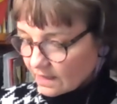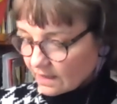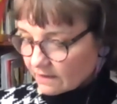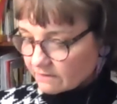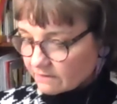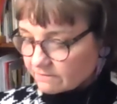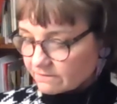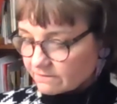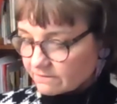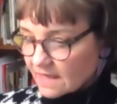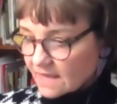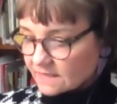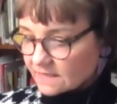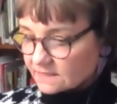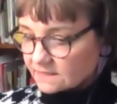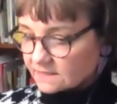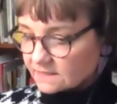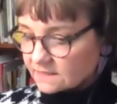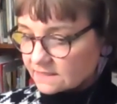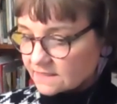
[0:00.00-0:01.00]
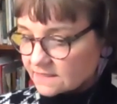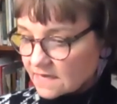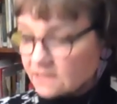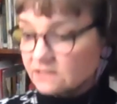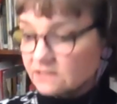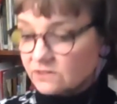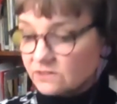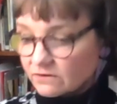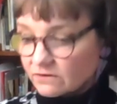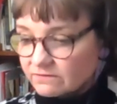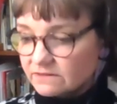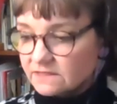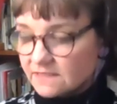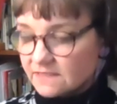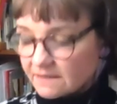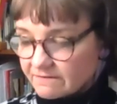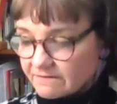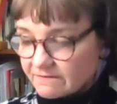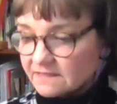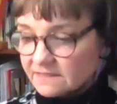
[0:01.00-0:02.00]
have that data
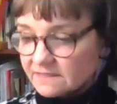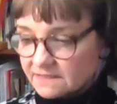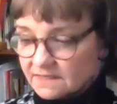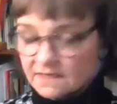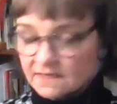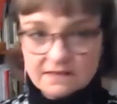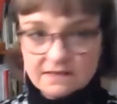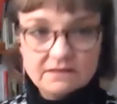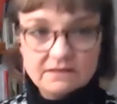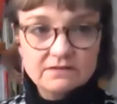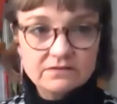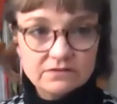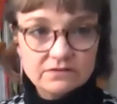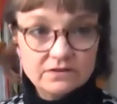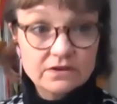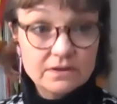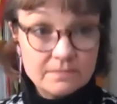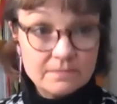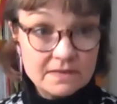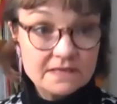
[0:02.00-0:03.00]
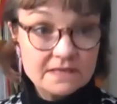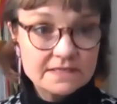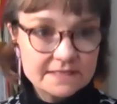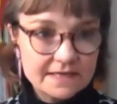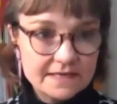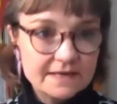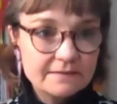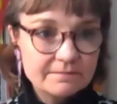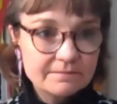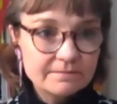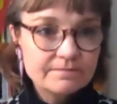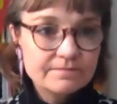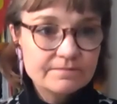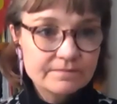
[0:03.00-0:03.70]
sovereignty vested in the community.